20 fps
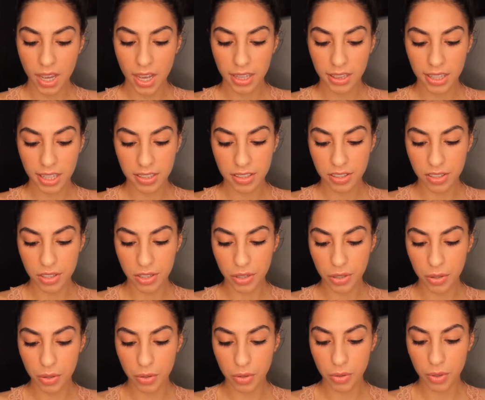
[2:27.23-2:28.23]

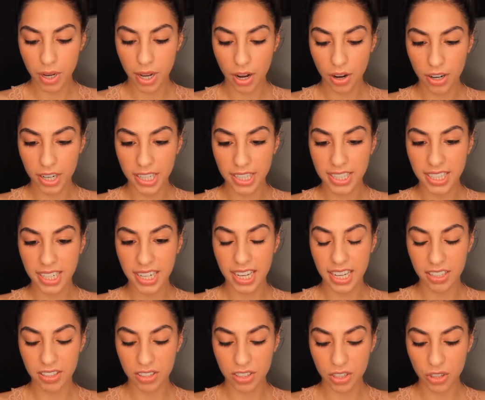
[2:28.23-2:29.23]
already did
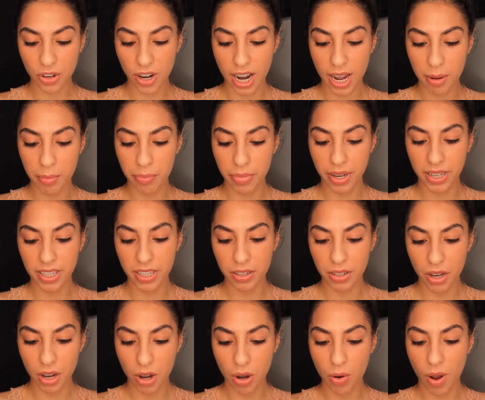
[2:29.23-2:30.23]
Instagram, but
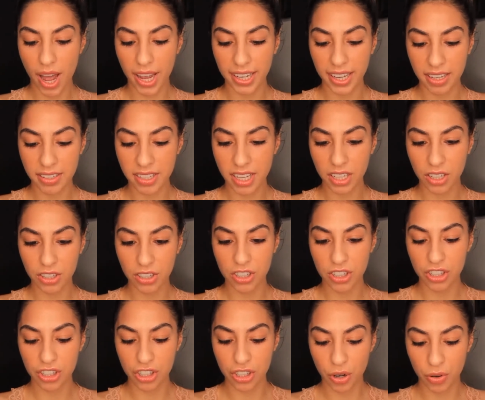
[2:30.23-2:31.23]
I guess I could
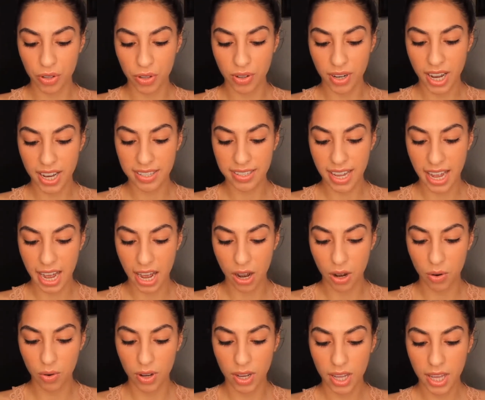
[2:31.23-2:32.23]
just show you guys
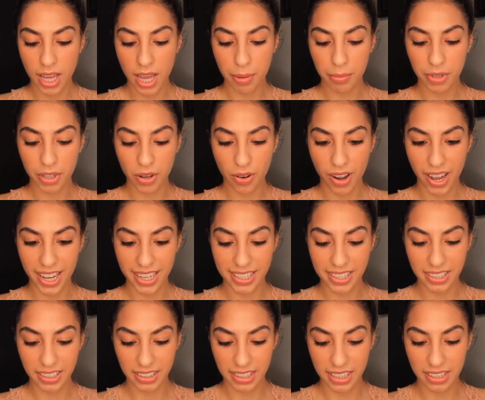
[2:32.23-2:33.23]
how. I'm going to go ahead
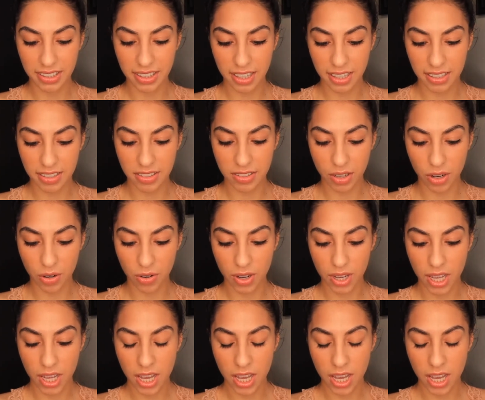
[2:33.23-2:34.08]
and delete this so